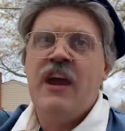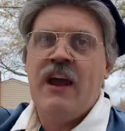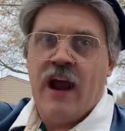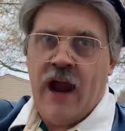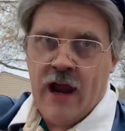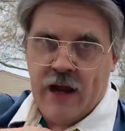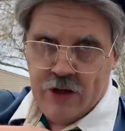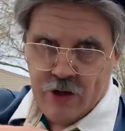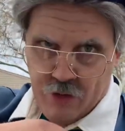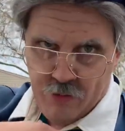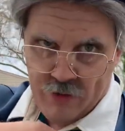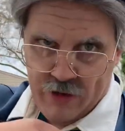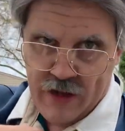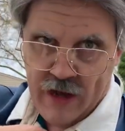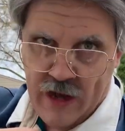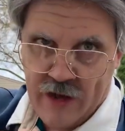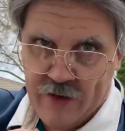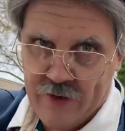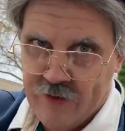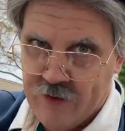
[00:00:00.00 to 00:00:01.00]
I knew he
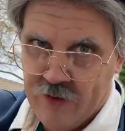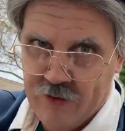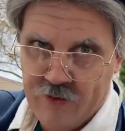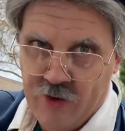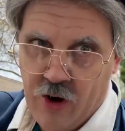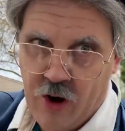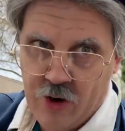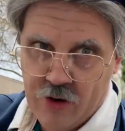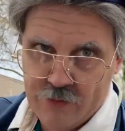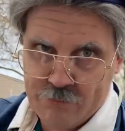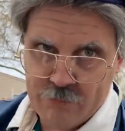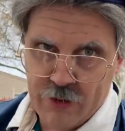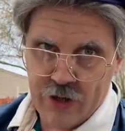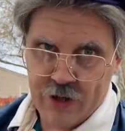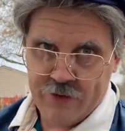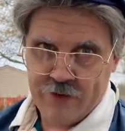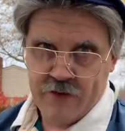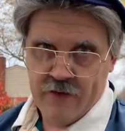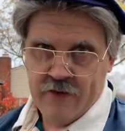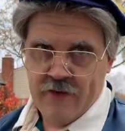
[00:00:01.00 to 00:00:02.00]
had it in his heart,
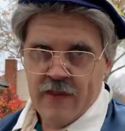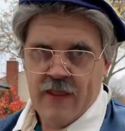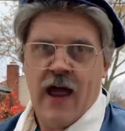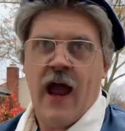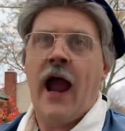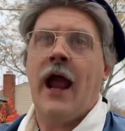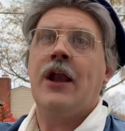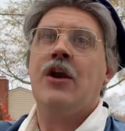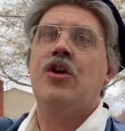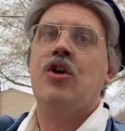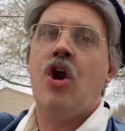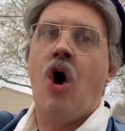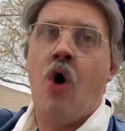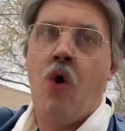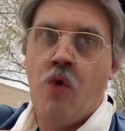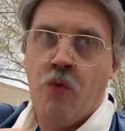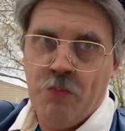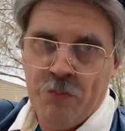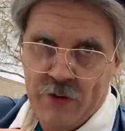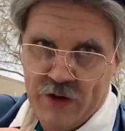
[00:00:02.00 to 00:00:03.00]
bud. I
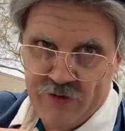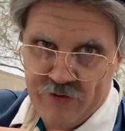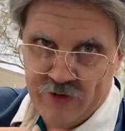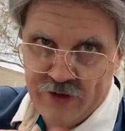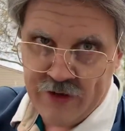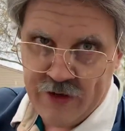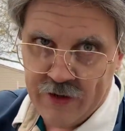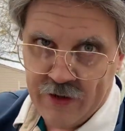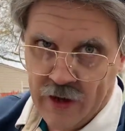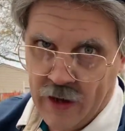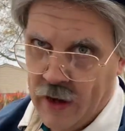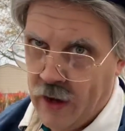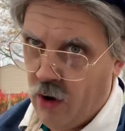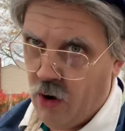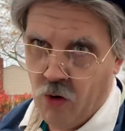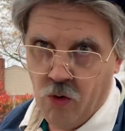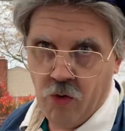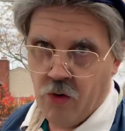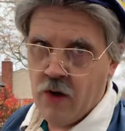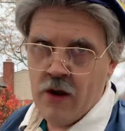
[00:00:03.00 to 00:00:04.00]
know Michigan.
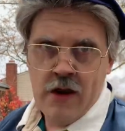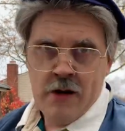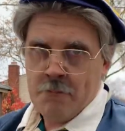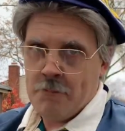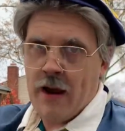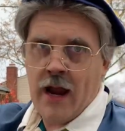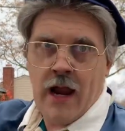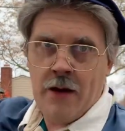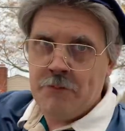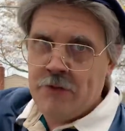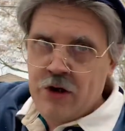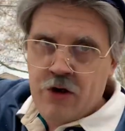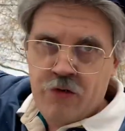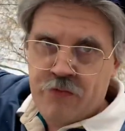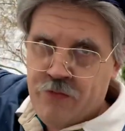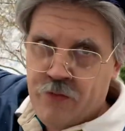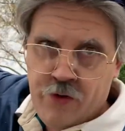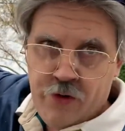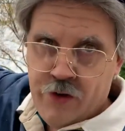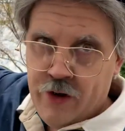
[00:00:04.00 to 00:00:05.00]
Hell, Bob
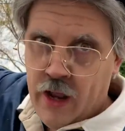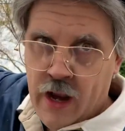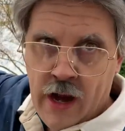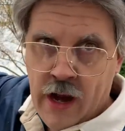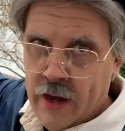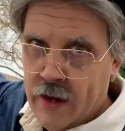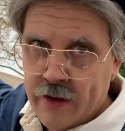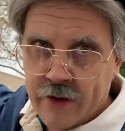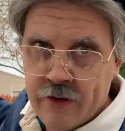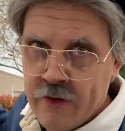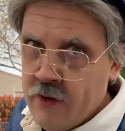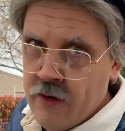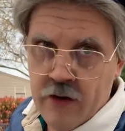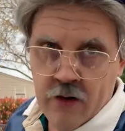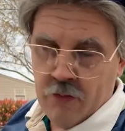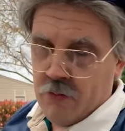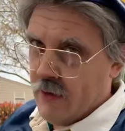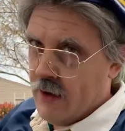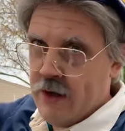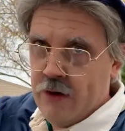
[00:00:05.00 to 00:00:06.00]
Ufer and I,
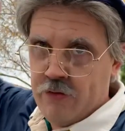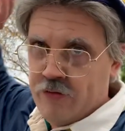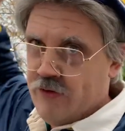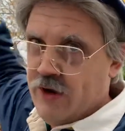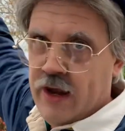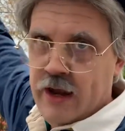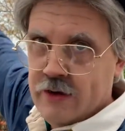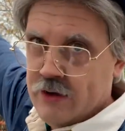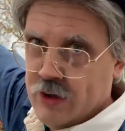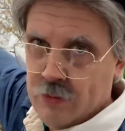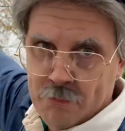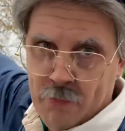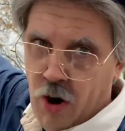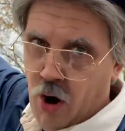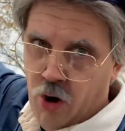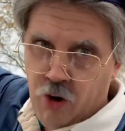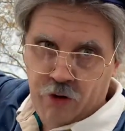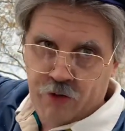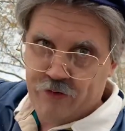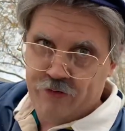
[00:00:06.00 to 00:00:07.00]
we used to hit the
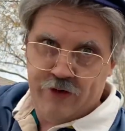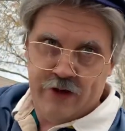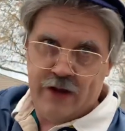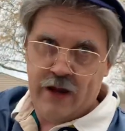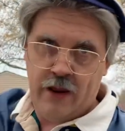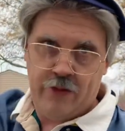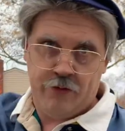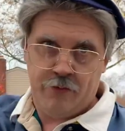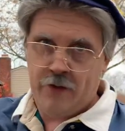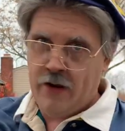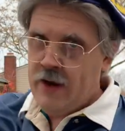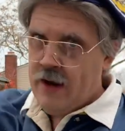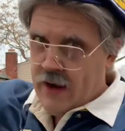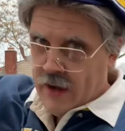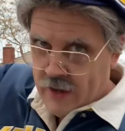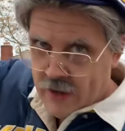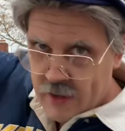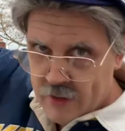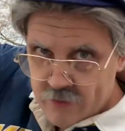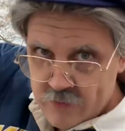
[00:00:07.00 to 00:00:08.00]
bars together.
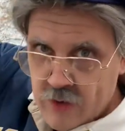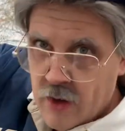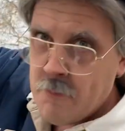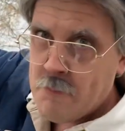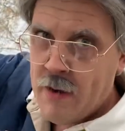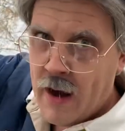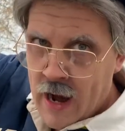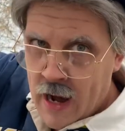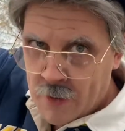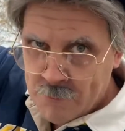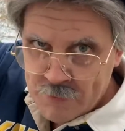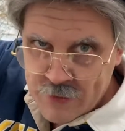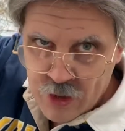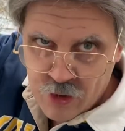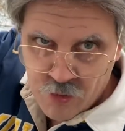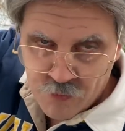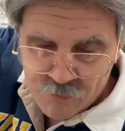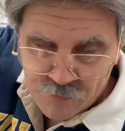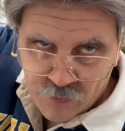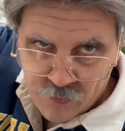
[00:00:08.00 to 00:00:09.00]
His Bob
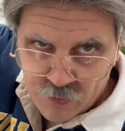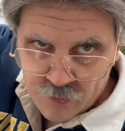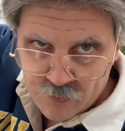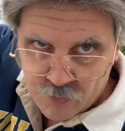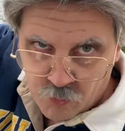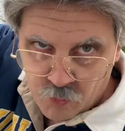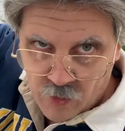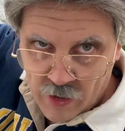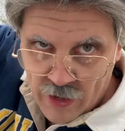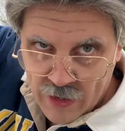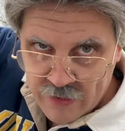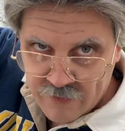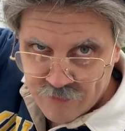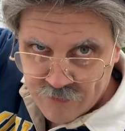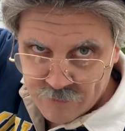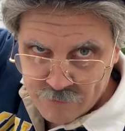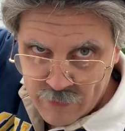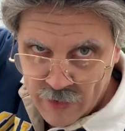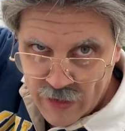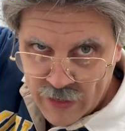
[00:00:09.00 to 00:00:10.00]
Ufer's wife
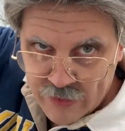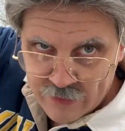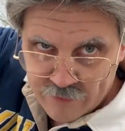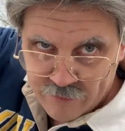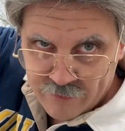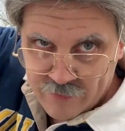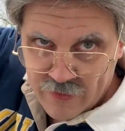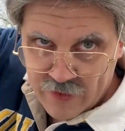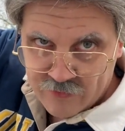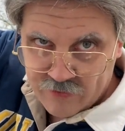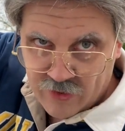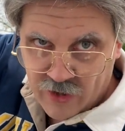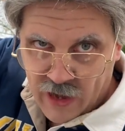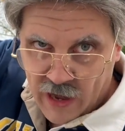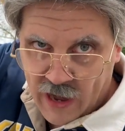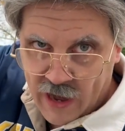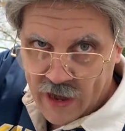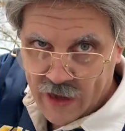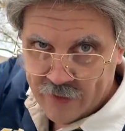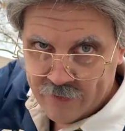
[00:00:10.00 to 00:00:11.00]
made this
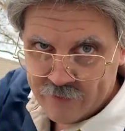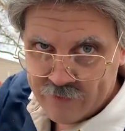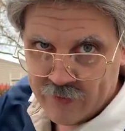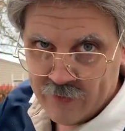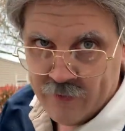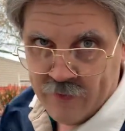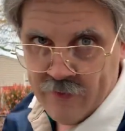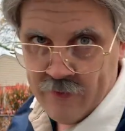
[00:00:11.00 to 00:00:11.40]
hat.